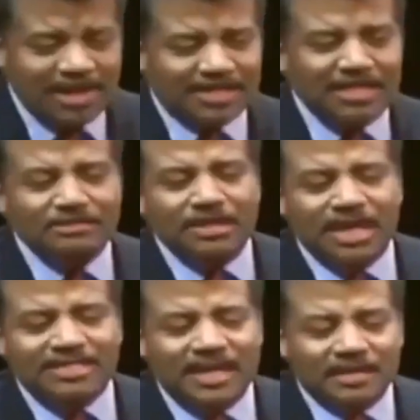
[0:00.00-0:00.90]
That has
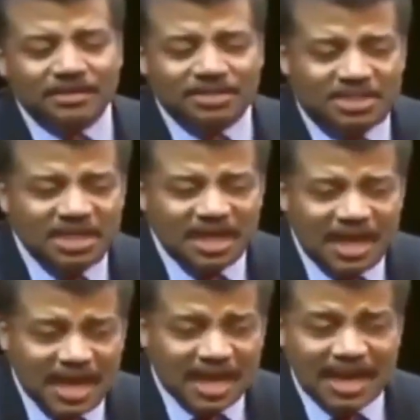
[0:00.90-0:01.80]
nearly identical
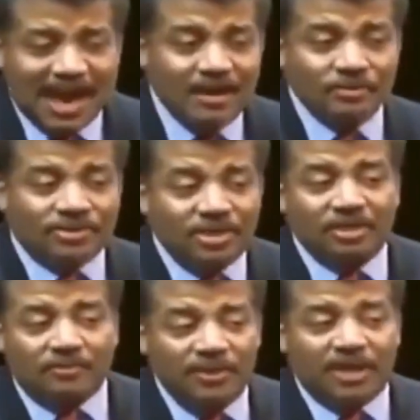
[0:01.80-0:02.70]
DNA, and I don't think